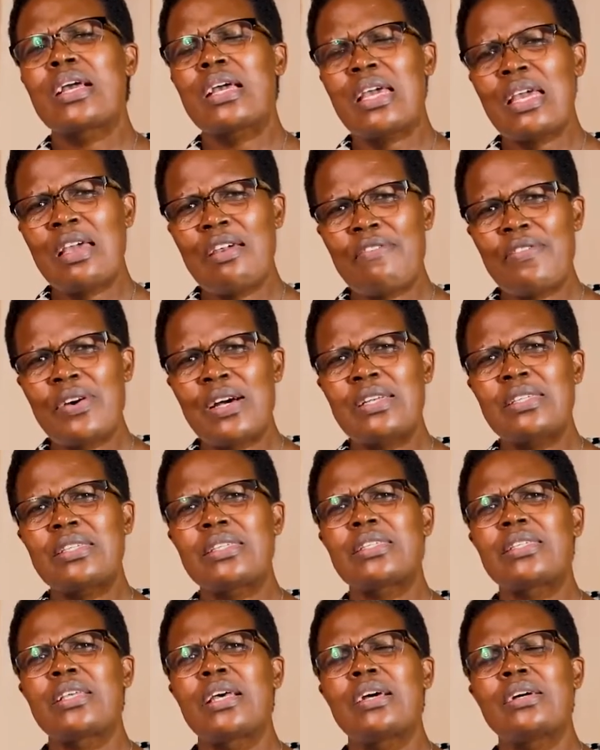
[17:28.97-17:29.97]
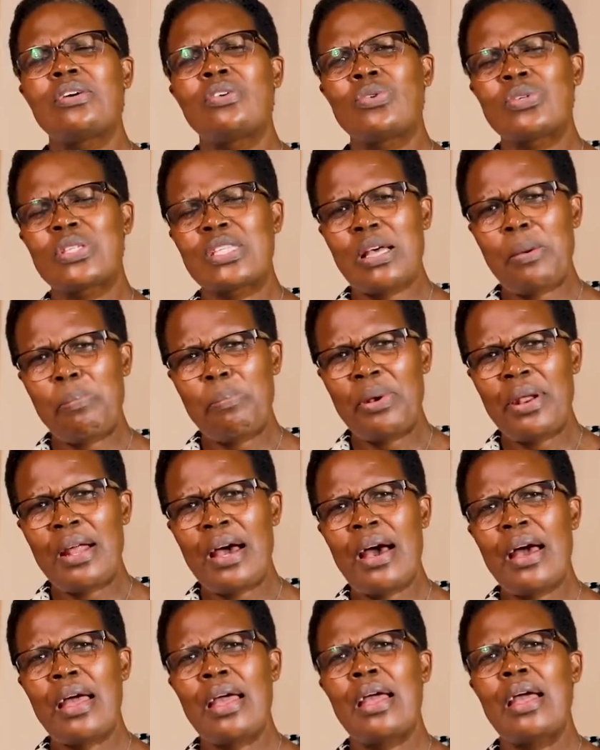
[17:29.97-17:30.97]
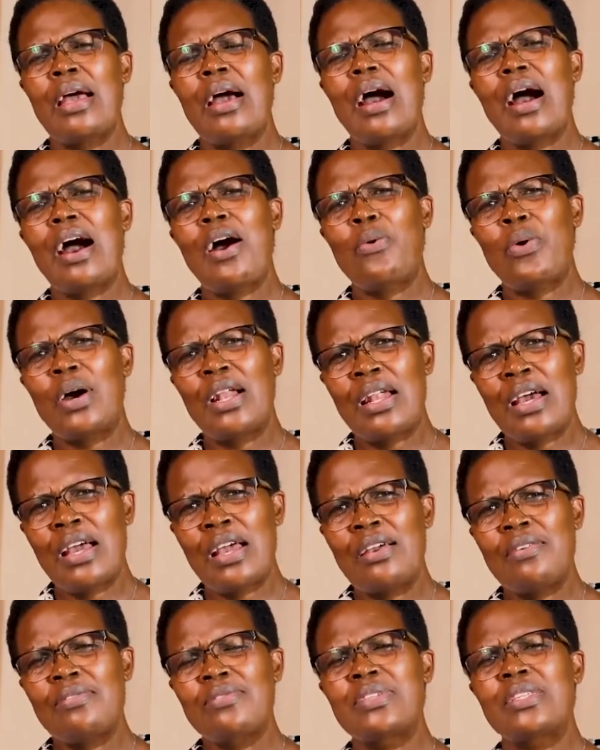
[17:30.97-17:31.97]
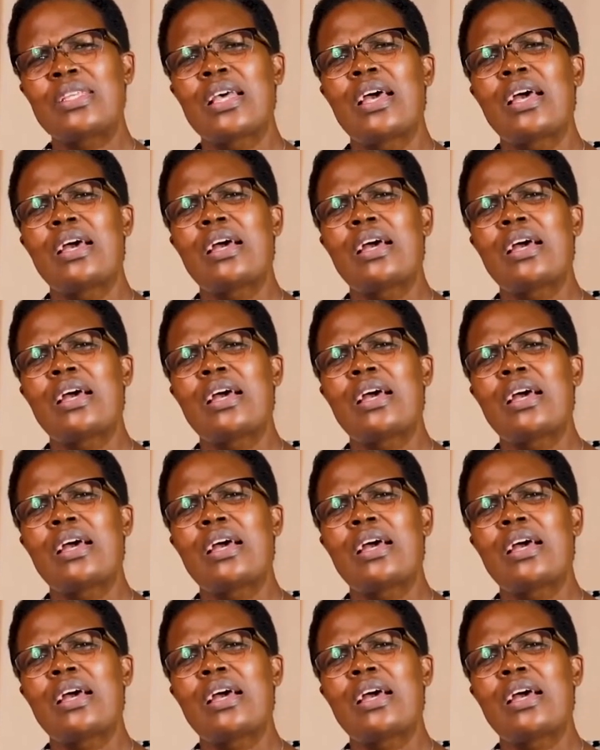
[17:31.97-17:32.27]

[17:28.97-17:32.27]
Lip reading: give us or supply our lives